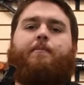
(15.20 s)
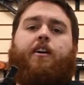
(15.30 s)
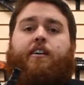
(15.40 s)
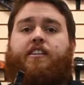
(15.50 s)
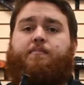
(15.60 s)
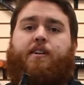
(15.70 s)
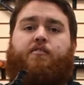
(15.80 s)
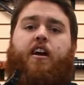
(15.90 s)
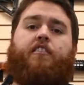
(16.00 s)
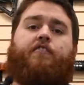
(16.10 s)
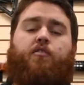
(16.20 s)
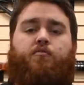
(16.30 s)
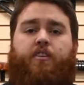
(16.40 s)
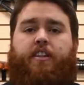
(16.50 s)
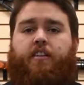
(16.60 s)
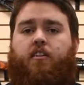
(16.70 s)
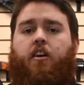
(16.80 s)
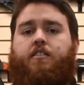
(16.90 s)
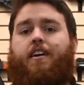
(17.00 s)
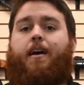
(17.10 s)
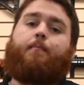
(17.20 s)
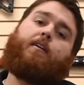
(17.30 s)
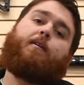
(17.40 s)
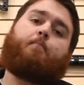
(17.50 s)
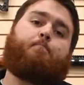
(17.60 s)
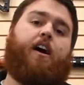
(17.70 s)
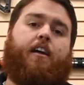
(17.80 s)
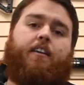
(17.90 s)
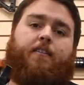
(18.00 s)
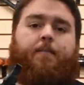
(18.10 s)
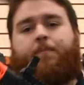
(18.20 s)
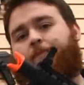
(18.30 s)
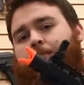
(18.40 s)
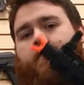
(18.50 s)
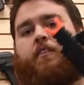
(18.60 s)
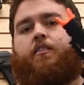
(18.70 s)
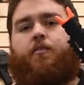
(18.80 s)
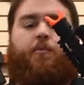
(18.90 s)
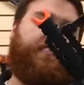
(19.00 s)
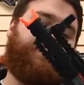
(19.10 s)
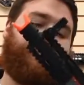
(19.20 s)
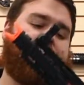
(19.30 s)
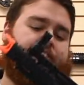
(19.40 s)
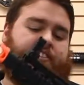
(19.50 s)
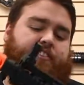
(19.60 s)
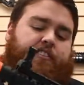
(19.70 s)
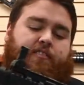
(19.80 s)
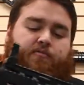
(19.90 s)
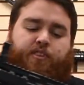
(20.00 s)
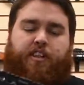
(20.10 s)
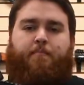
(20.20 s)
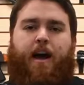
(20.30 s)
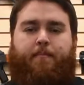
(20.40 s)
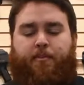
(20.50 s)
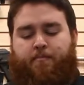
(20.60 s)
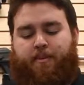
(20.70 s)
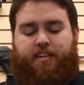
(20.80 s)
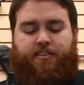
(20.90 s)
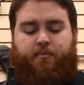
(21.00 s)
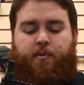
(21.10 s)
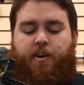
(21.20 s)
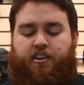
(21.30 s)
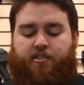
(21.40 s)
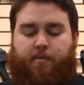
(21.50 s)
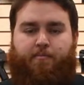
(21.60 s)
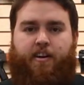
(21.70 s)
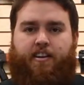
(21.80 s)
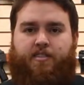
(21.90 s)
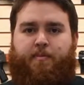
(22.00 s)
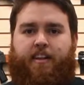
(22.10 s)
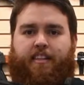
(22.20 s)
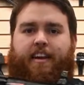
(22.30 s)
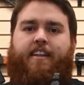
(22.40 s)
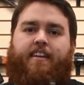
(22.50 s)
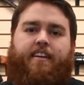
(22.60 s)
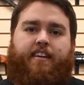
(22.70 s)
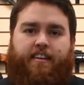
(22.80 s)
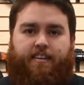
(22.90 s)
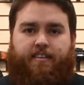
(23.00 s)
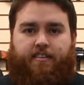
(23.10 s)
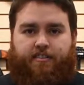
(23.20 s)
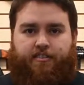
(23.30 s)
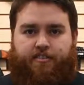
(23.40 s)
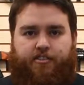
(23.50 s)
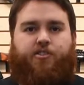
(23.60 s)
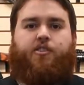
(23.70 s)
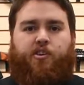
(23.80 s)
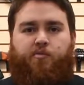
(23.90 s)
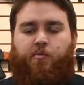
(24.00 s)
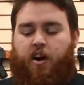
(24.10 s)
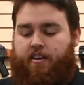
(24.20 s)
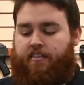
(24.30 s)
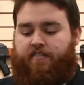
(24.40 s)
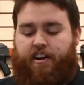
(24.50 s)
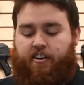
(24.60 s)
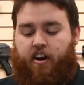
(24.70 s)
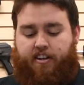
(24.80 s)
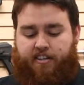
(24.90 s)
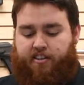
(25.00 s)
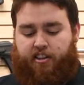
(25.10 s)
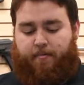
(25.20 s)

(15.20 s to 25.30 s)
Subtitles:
market. It's been around for a really long time. But we feel it's still a really popular piece, so we want to do a product spotlight, show you what the Firehawk is all